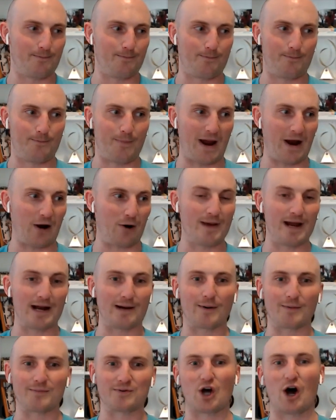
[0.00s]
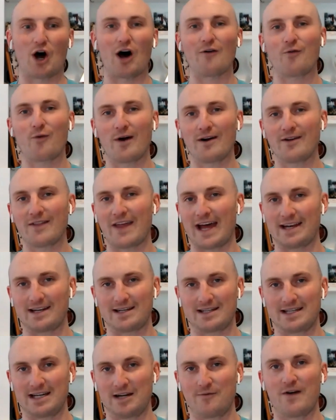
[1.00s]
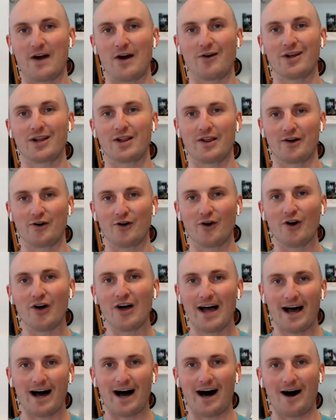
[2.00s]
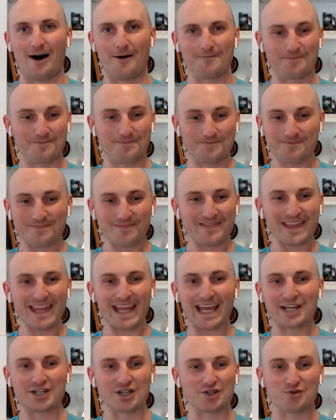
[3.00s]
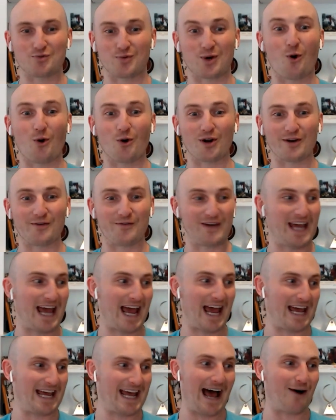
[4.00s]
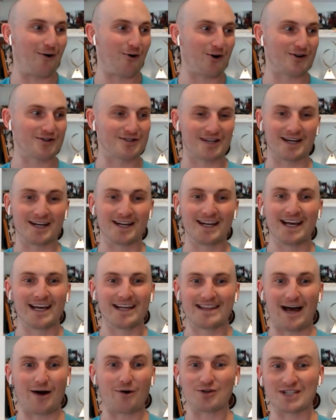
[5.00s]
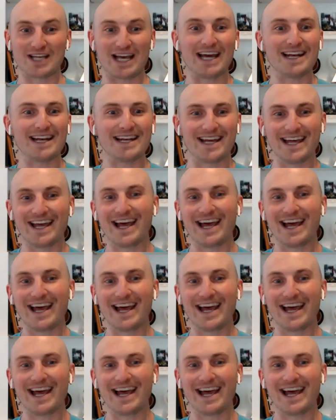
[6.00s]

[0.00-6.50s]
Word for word: bare minimum software that did very little, um, and just recorded V A hours, and that was it.